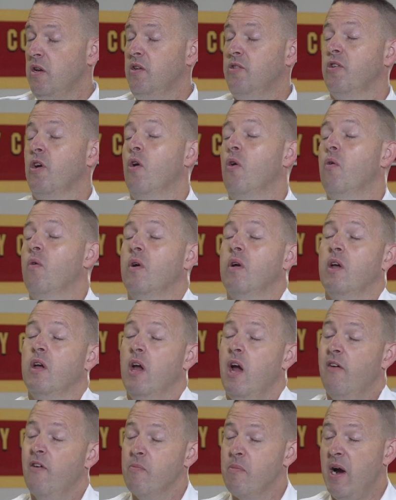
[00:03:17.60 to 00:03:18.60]
So
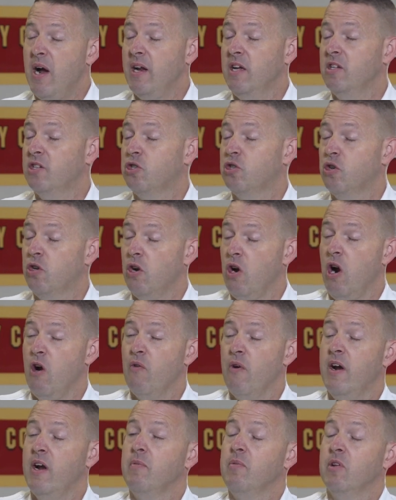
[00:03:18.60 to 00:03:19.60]
everybody should
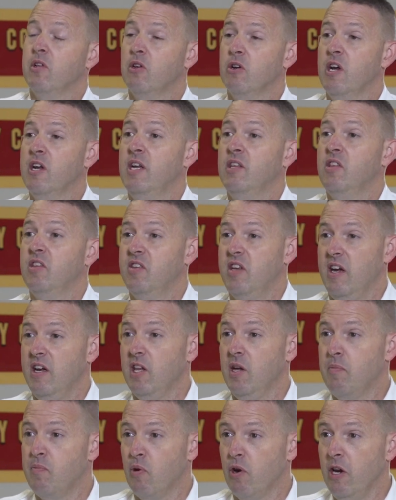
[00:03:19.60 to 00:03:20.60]
already be looking at the
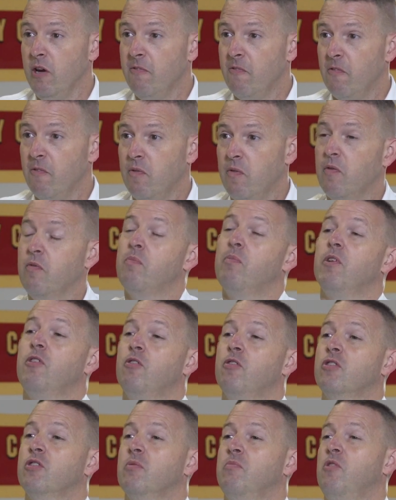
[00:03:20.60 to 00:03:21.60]
daily brief, but
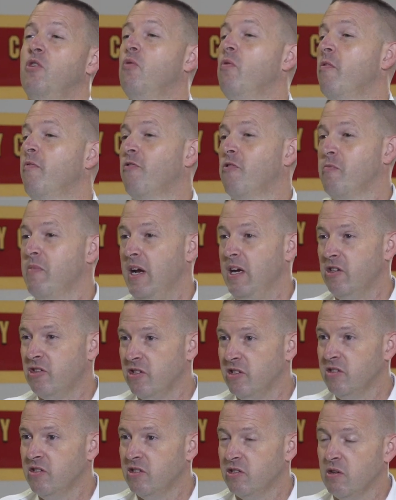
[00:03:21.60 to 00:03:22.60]
there's some new
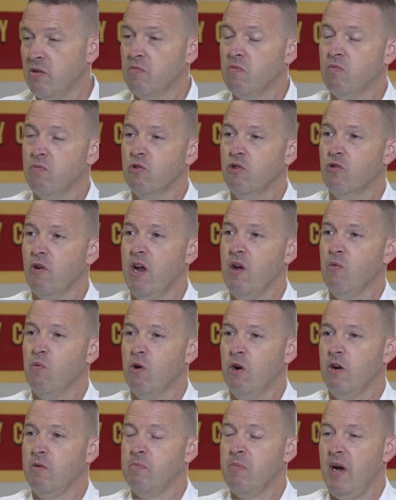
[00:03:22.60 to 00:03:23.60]
information. Some great
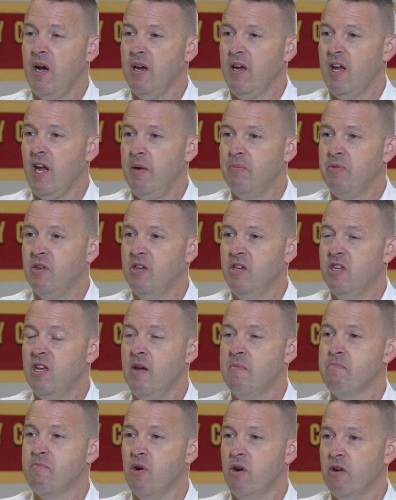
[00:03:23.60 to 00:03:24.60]
work by Captain
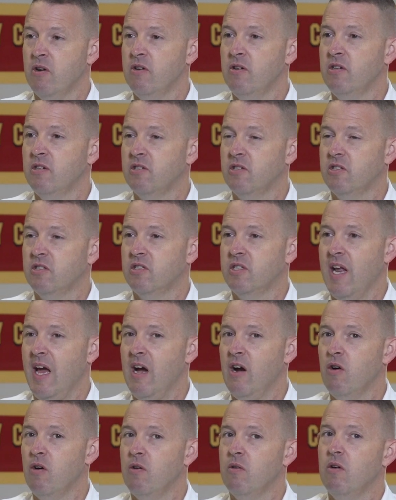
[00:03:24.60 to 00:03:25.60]
Tim Burns is
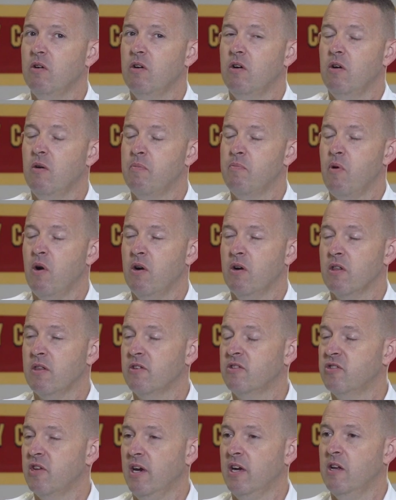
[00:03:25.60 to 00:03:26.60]
now a part of
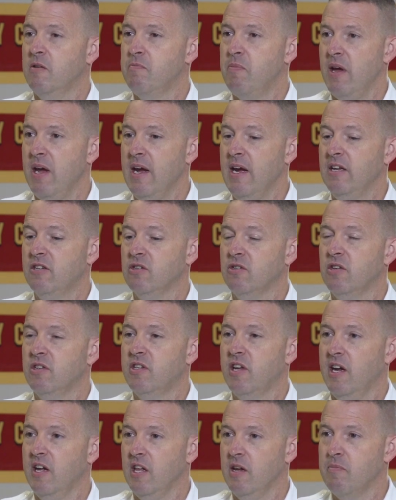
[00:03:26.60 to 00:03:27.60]
the second page on the
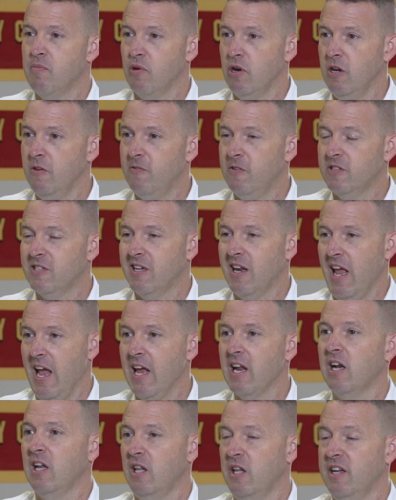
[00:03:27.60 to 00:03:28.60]
daily brief. It's an
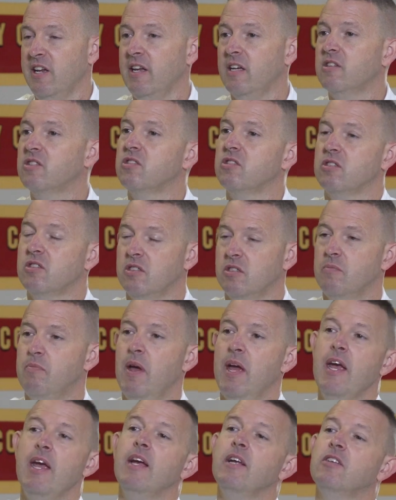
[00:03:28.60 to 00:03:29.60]
analytics
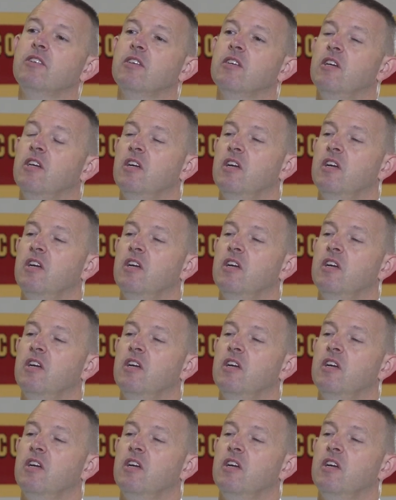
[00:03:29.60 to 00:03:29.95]
page.